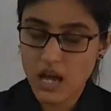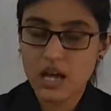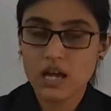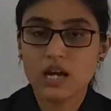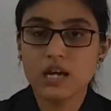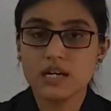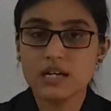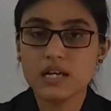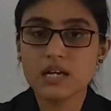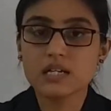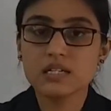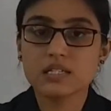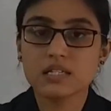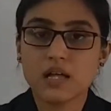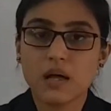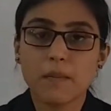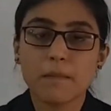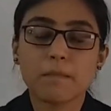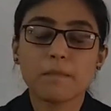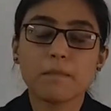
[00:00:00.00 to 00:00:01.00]
it
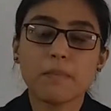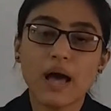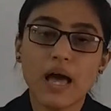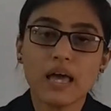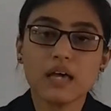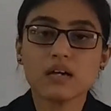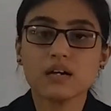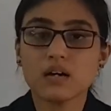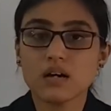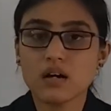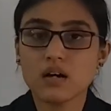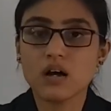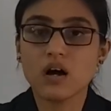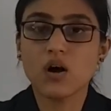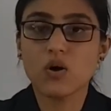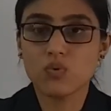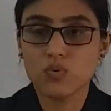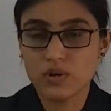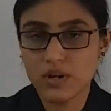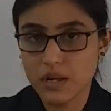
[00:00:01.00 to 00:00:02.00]
is bank
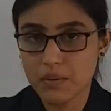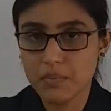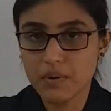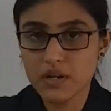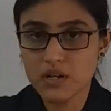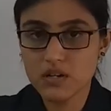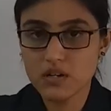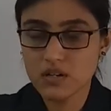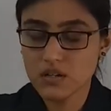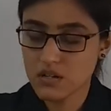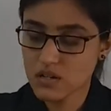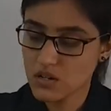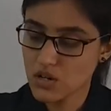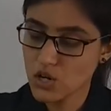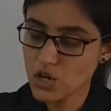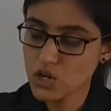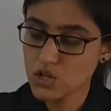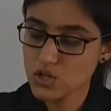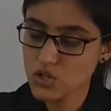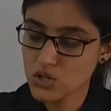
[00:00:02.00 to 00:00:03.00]
account debit,
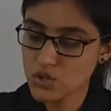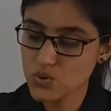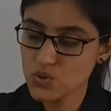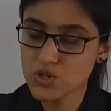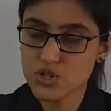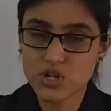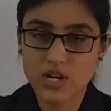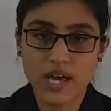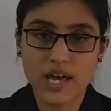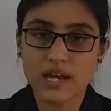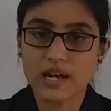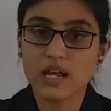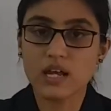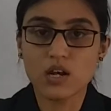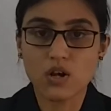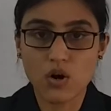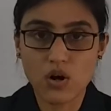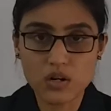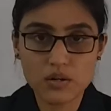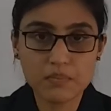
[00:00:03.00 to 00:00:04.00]
to share
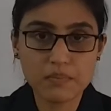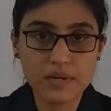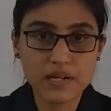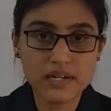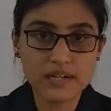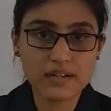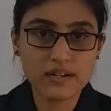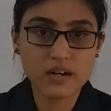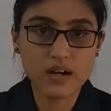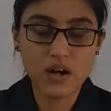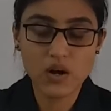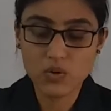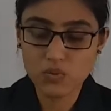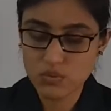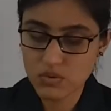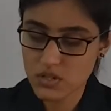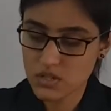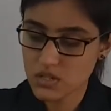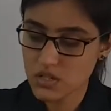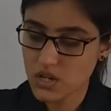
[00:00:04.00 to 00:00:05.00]
allotment account,
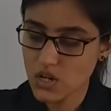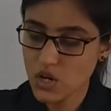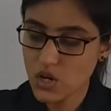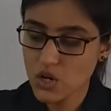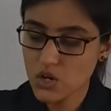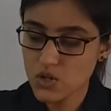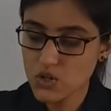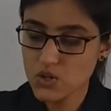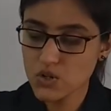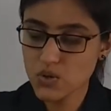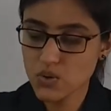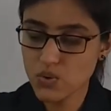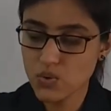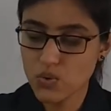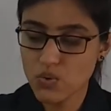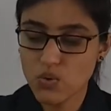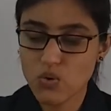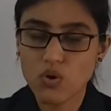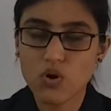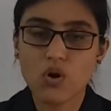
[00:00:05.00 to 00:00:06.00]

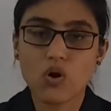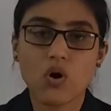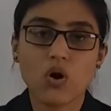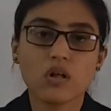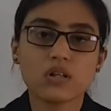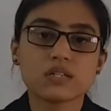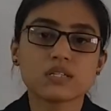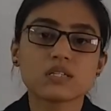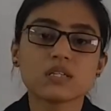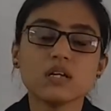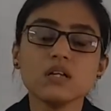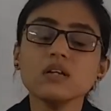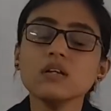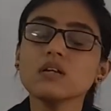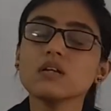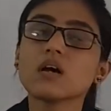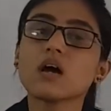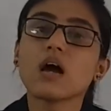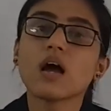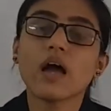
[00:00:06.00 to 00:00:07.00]
to calls in
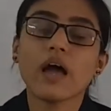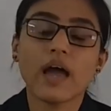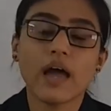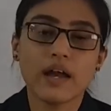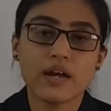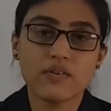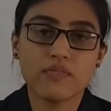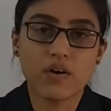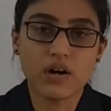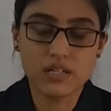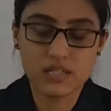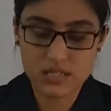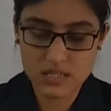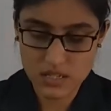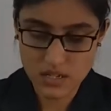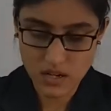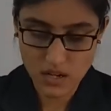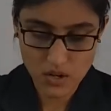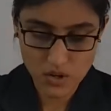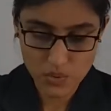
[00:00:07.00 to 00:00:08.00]
advance
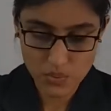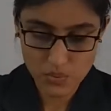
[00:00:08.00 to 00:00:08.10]
account.